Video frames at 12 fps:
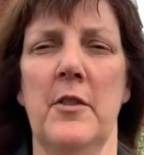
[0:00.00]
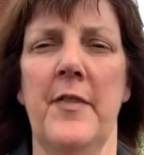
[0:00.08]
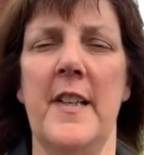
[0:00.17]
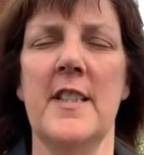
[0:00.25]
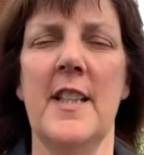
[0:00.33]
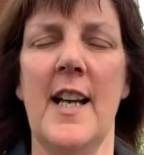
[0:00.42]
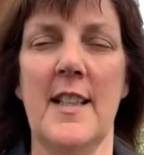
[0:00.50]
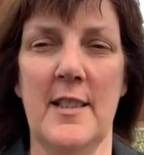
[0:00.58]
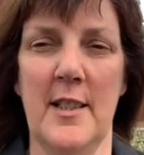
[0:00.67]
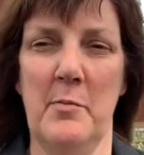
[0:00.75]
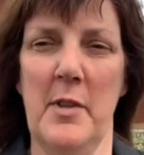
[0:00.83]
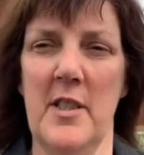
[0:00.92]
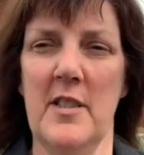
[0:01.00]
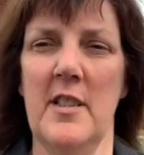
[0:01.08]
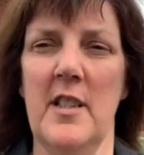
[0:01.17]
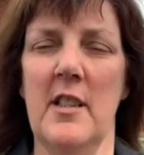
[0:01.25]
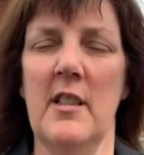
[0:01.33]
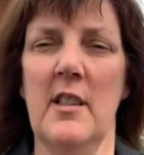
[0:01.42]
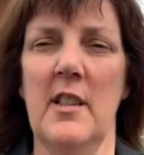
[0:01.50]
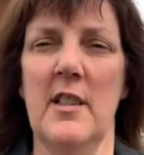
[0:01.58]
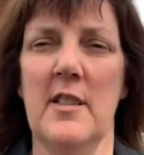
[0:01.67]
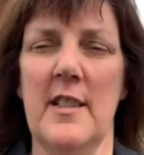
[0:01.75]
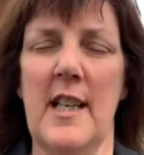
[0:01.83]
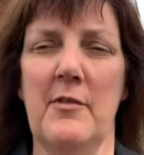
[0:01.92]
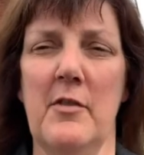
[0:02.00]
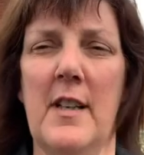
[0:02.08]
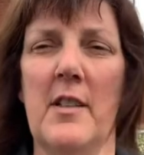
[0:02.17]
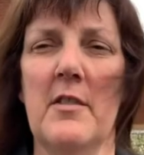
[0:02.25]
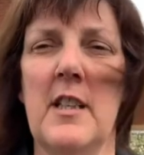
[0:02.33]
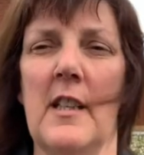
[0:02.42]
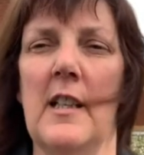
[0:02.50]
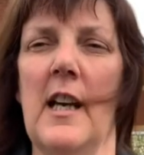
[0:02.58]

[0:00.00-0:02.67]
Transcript: a fantastic person in our class to have around,